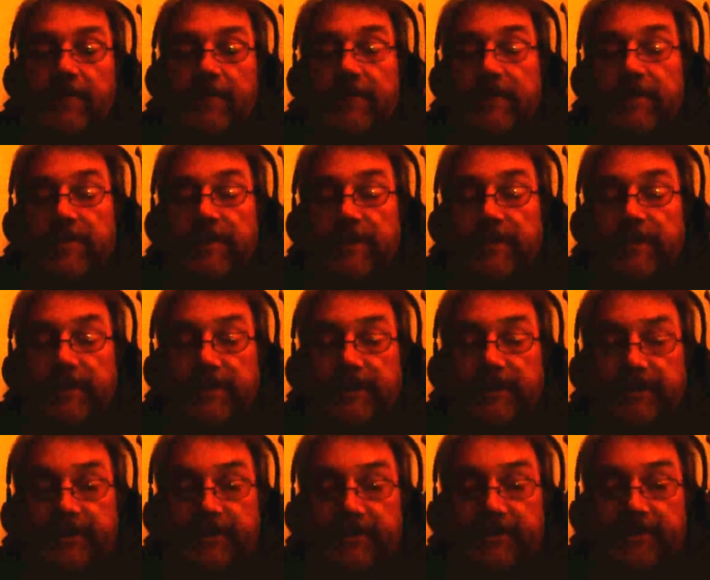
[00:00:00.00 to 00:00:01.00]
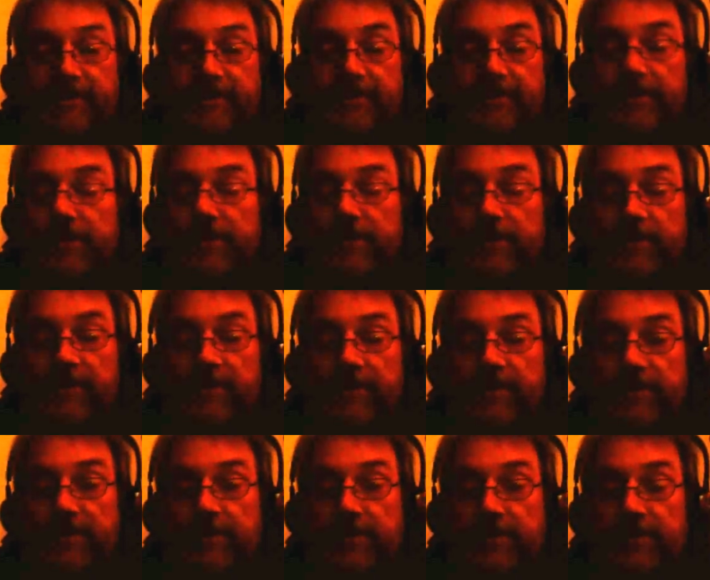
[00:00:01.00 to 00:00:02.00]
he died, which was
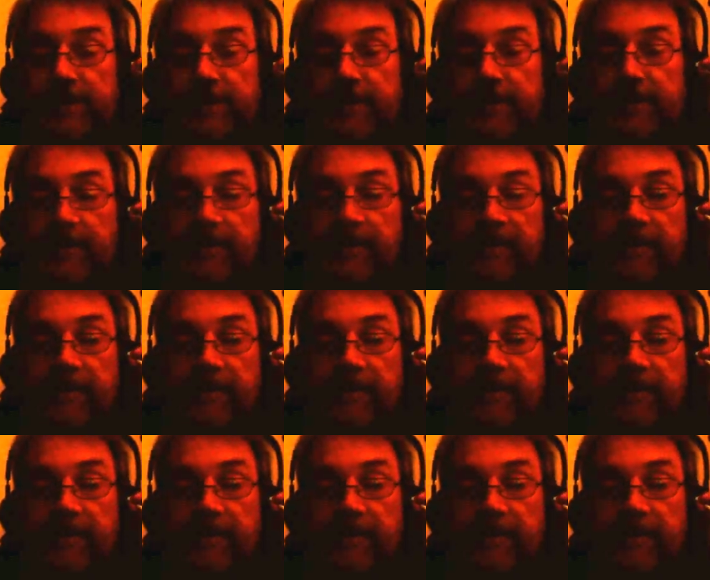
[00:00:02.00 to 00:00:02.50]
extremely sad.